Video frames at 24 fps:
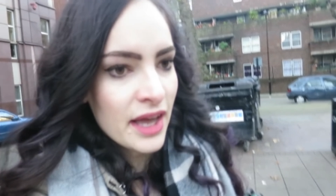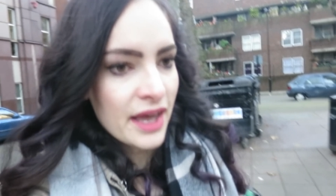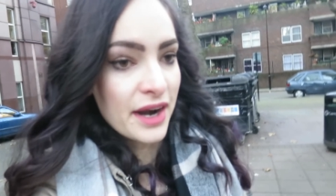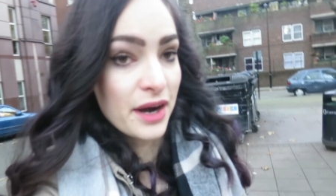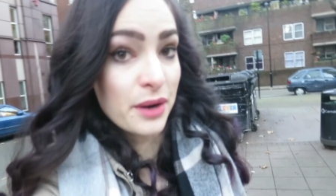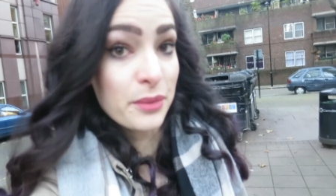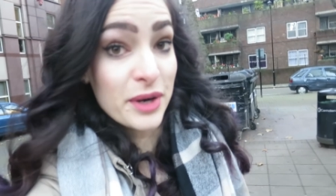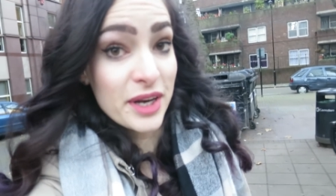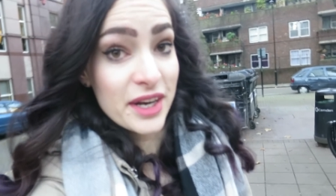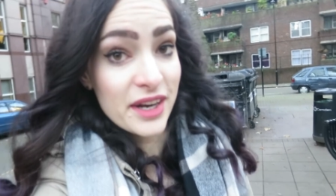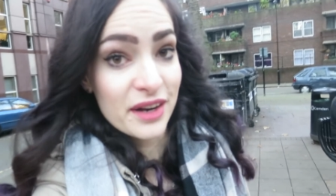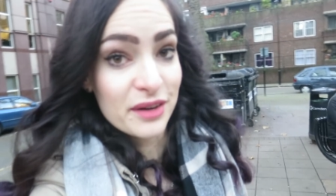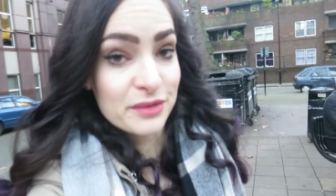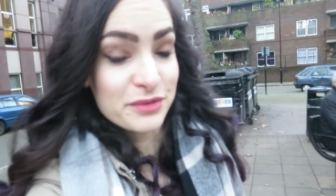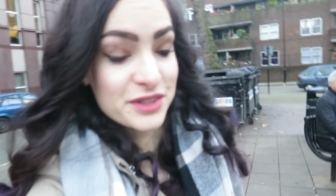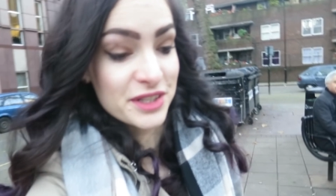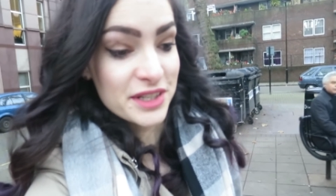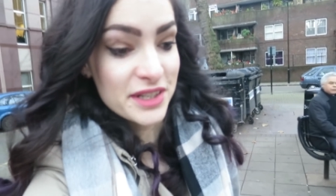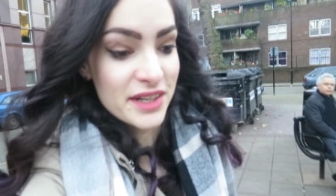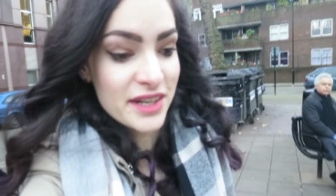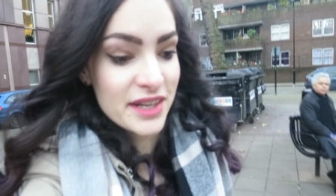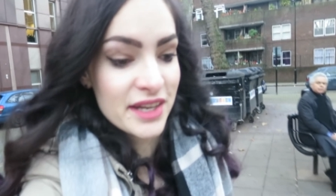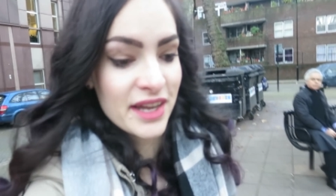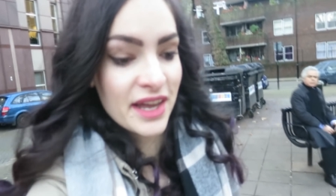and I really loved
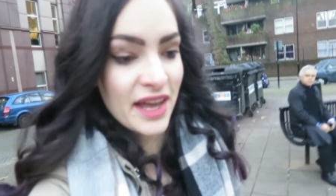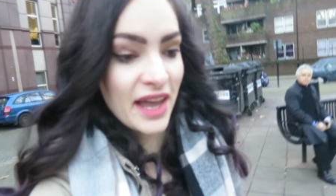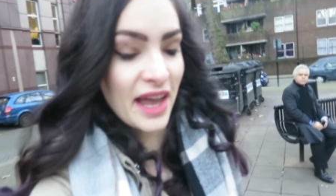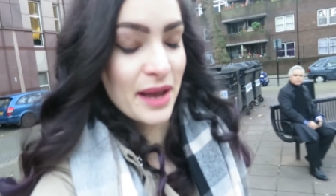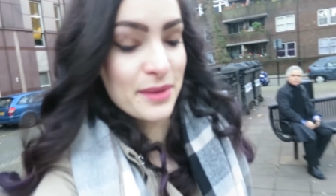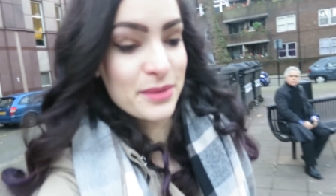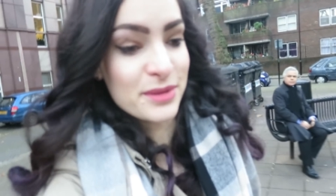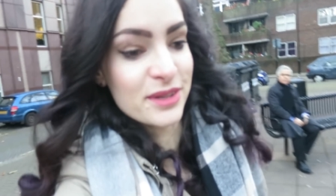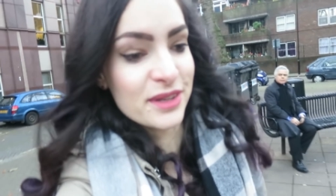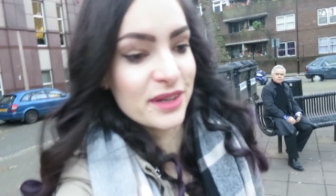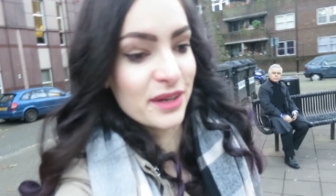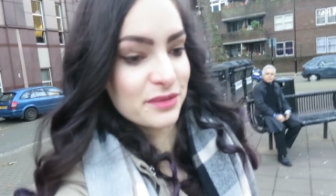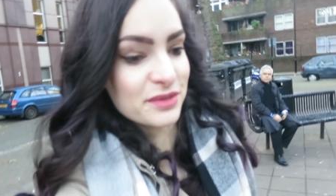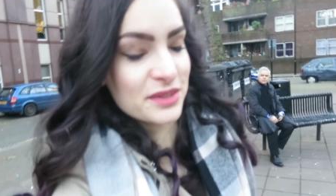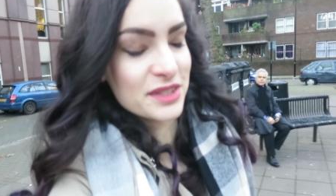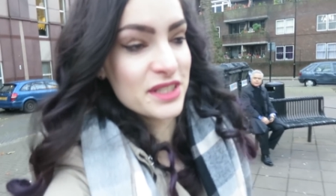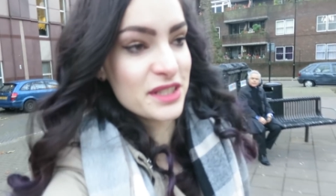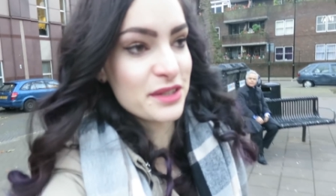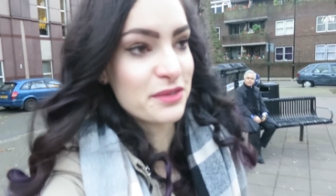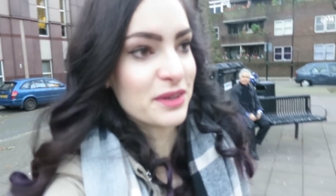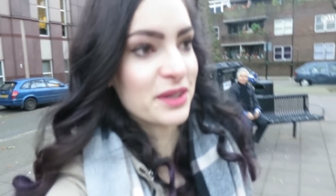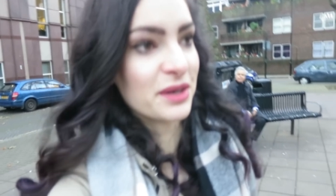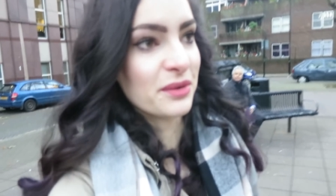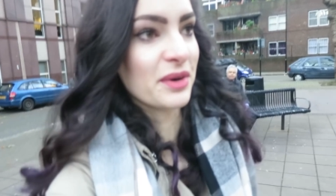it, absolutely loved it,
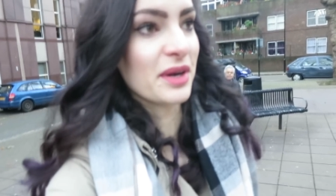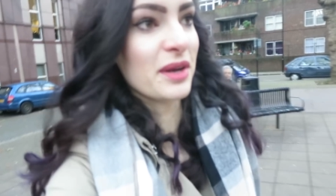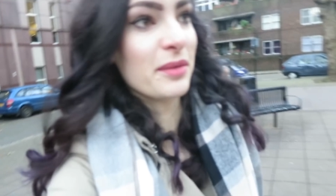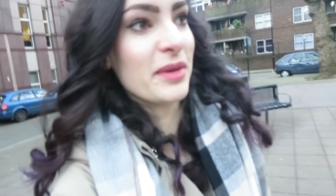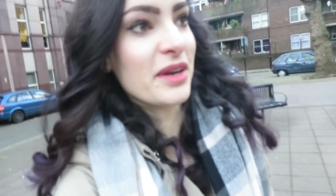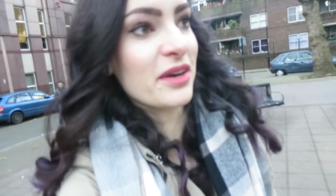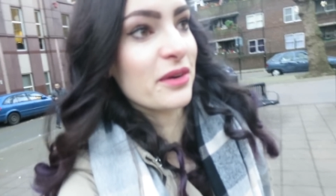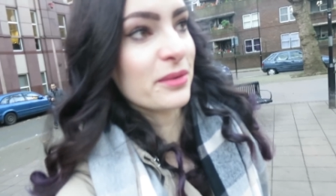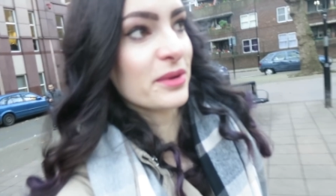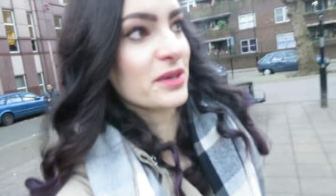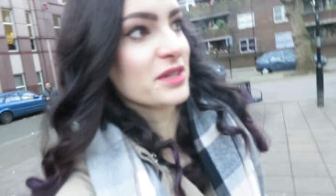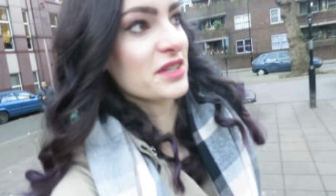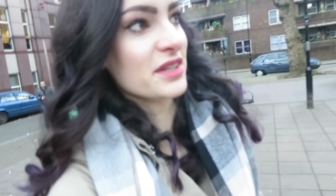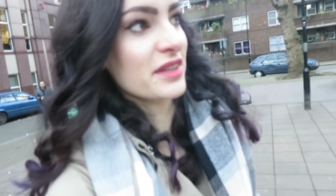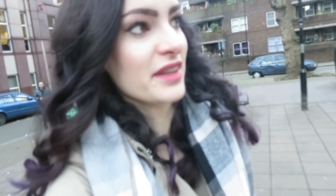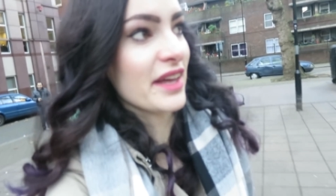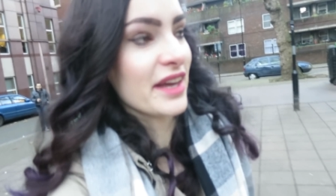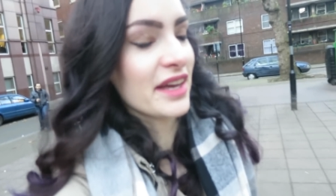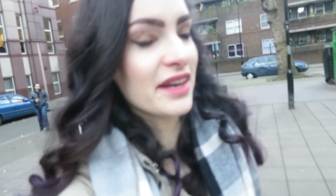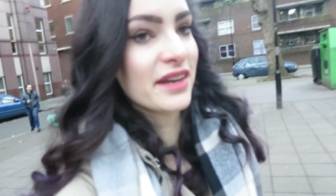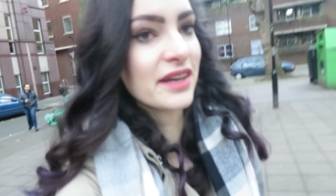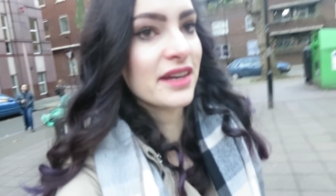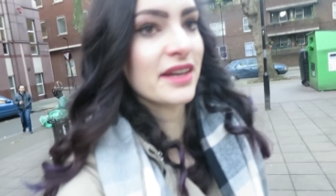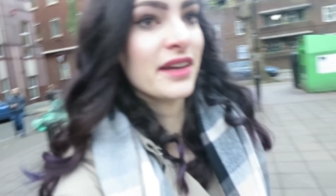definitely recommend watching
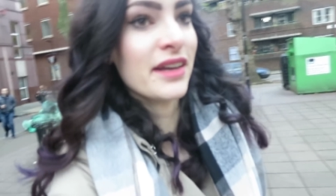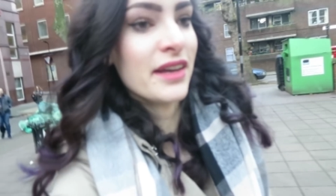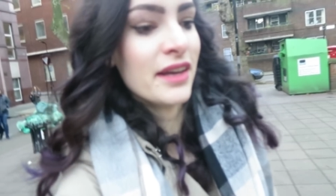that.